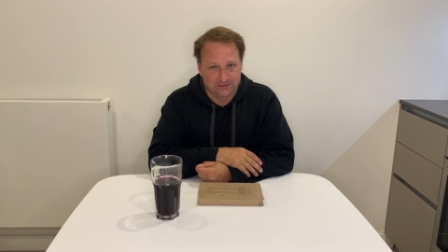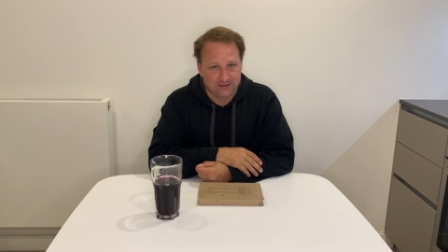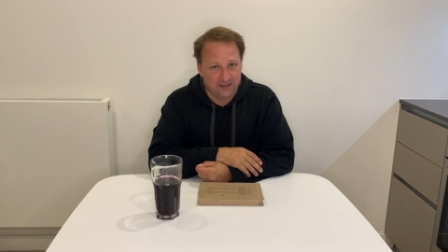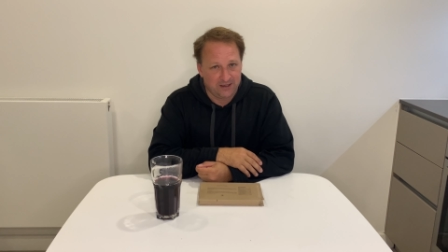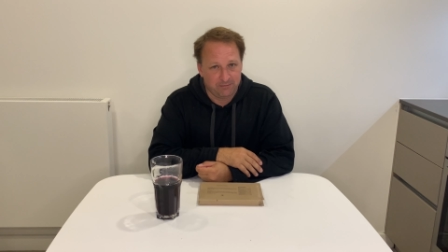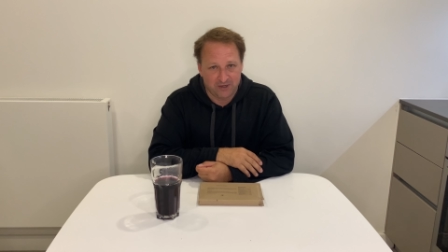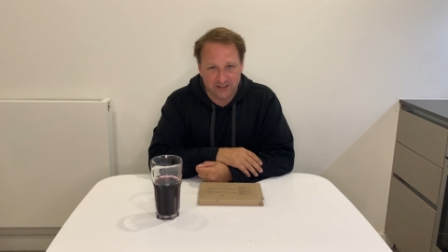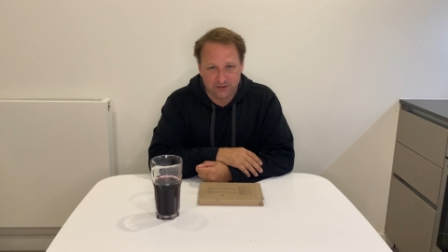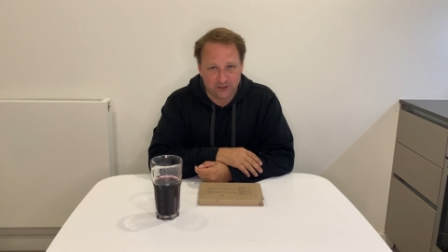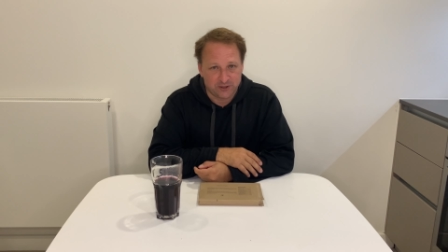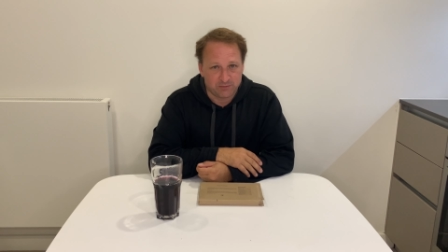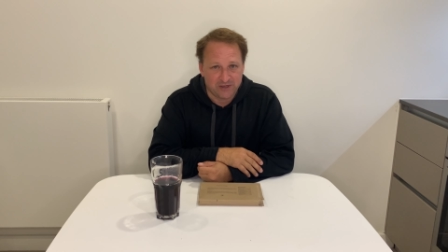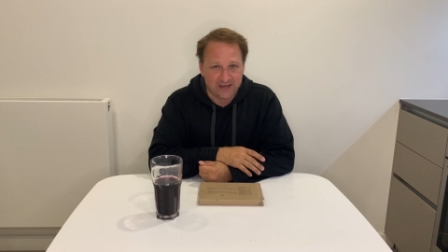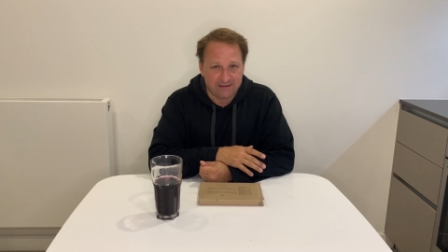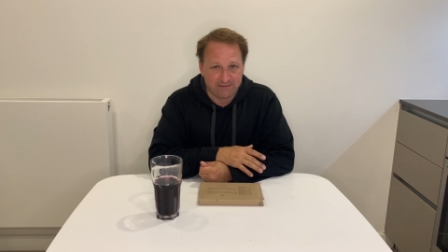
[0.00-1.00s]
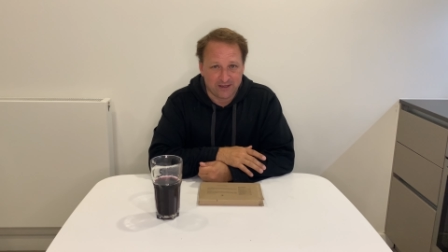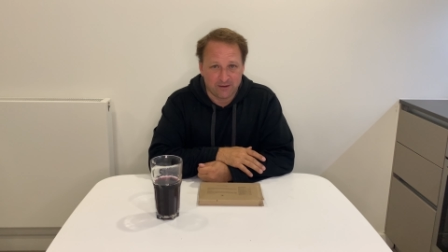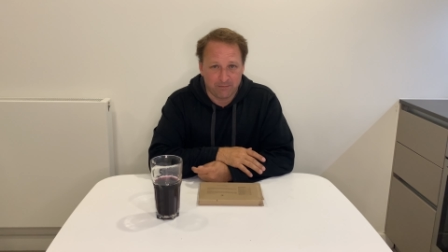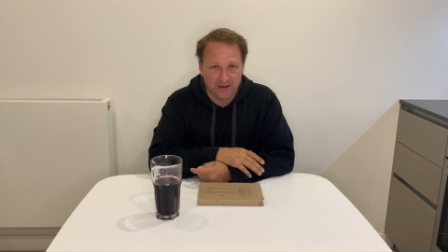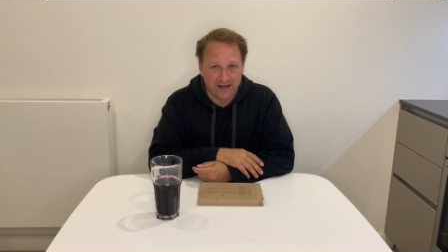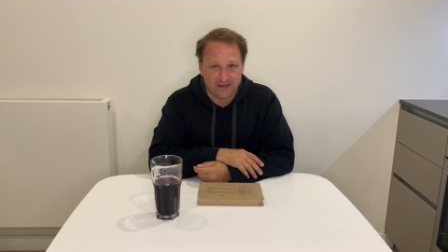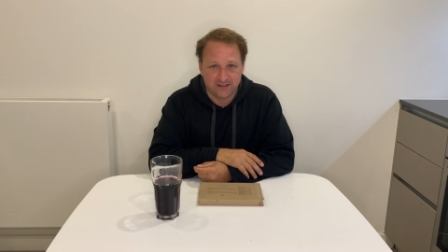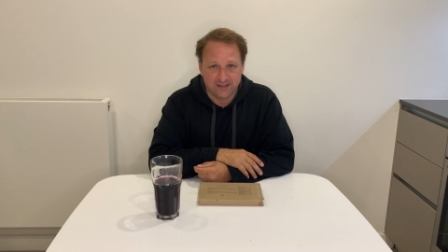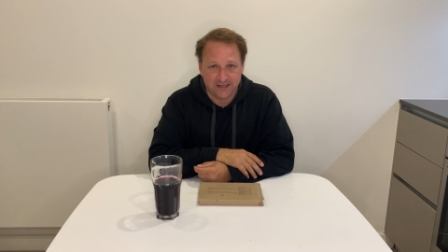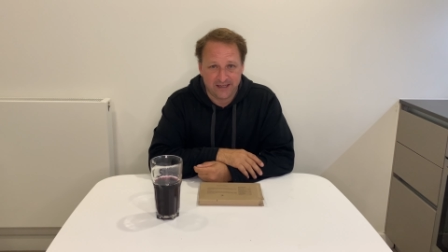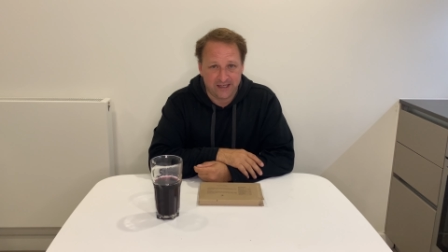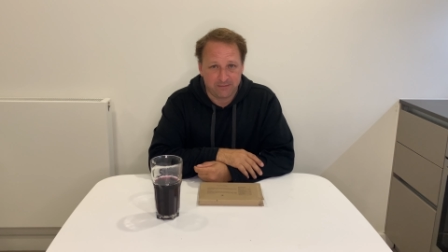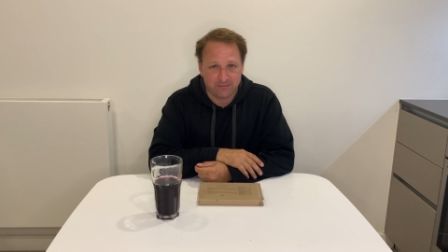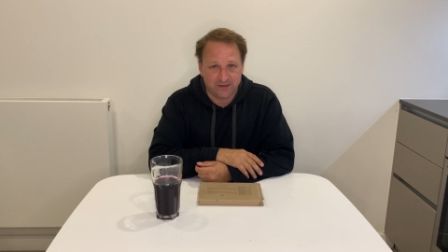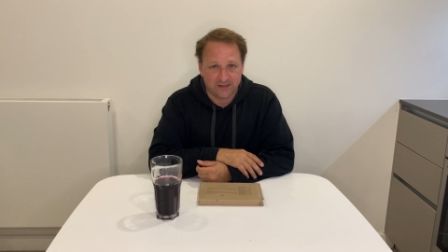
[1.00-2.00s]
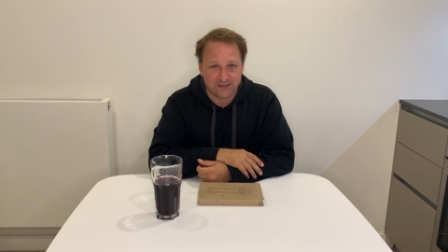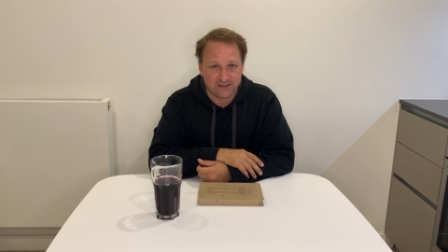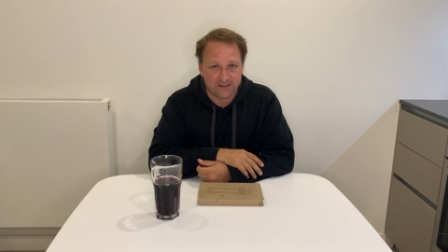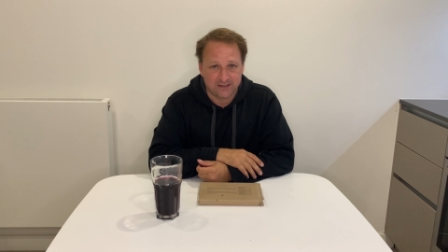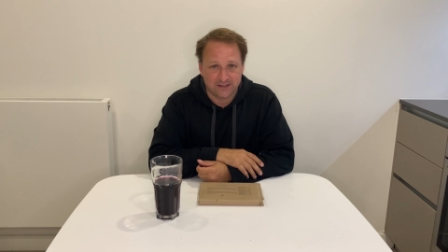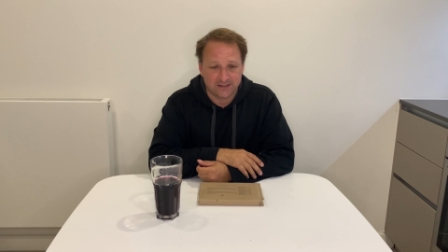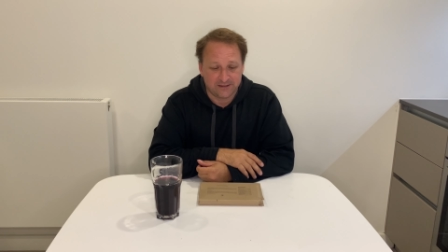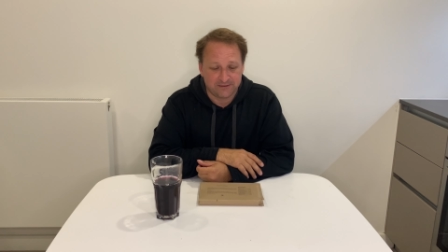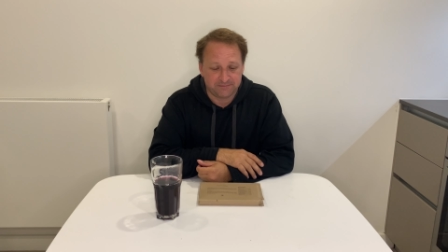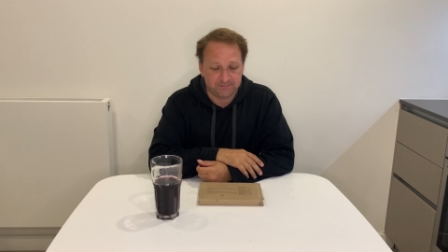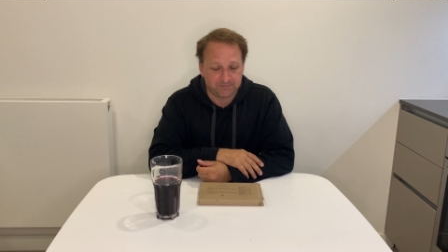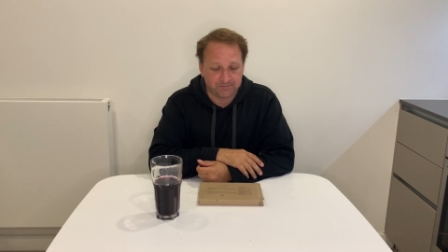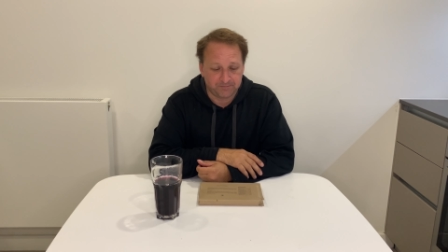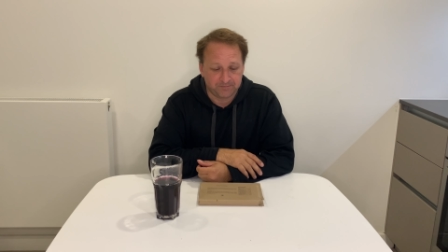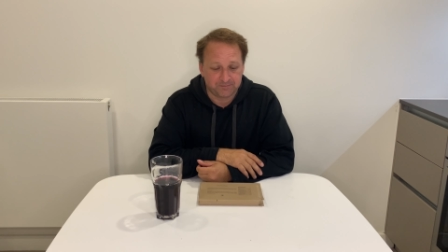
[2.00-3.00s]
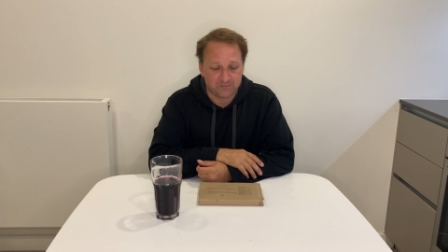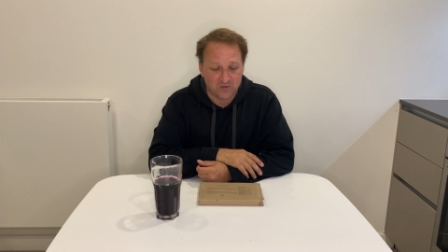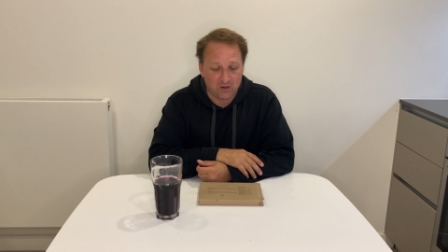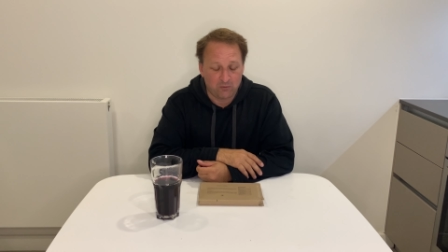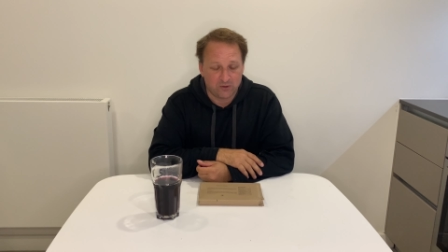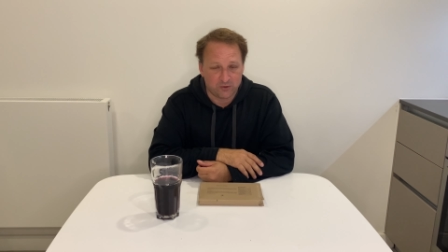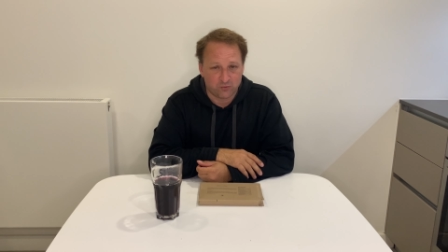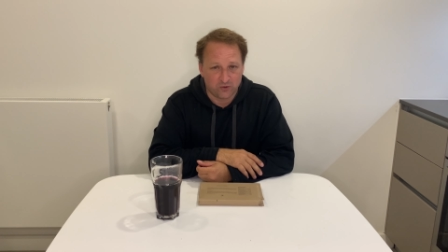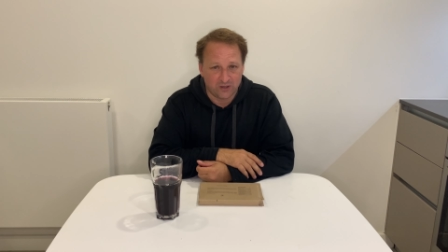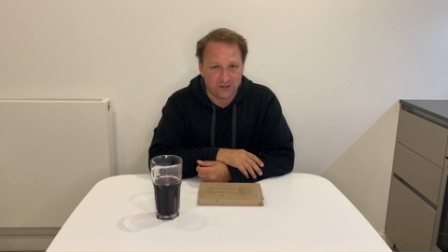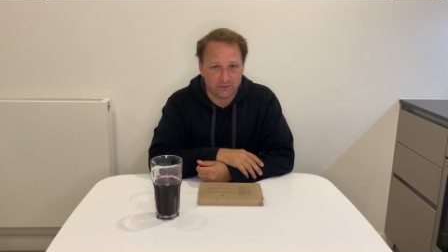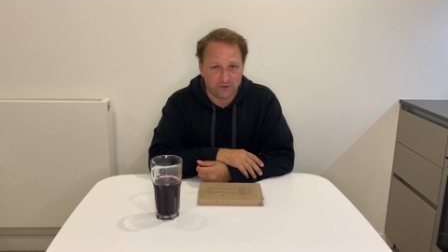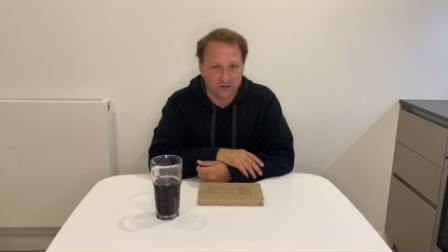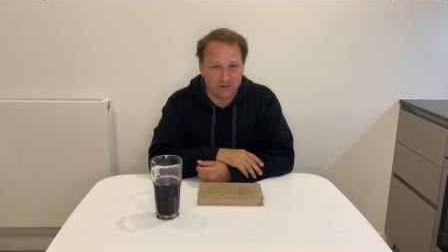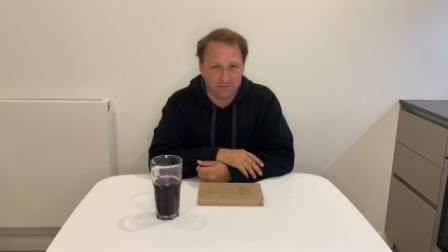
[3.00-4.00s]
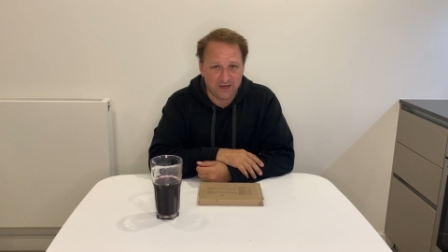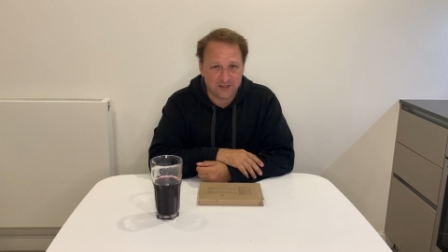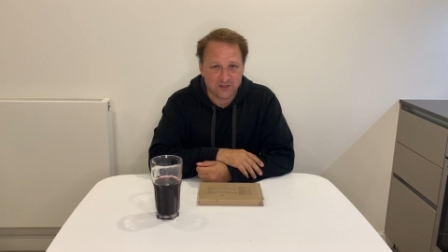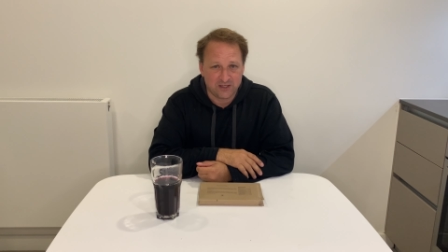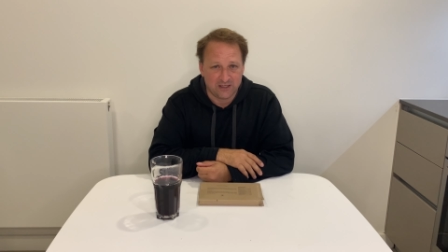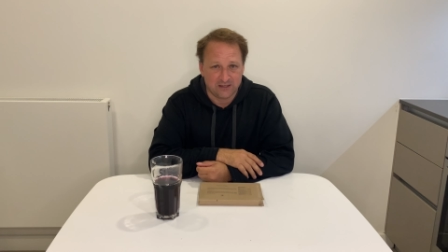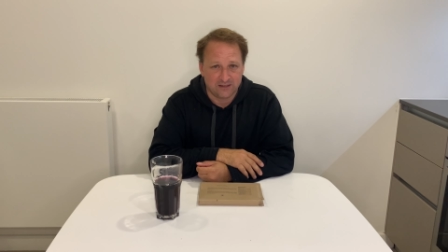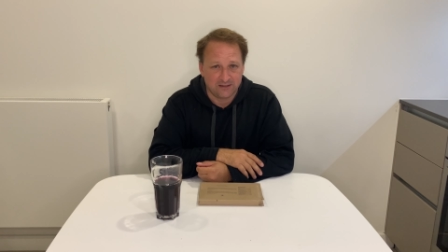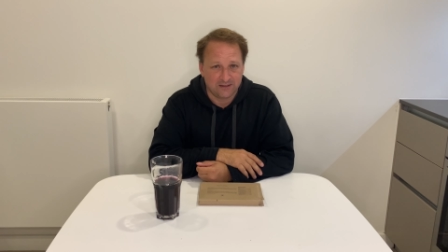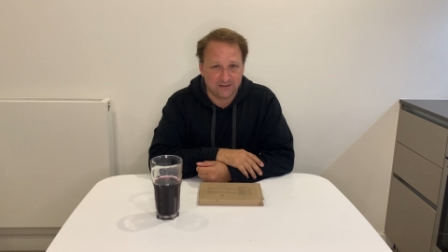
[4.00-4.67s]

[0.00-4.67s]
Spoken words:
I might just be having a bad day, but it was really, really messy.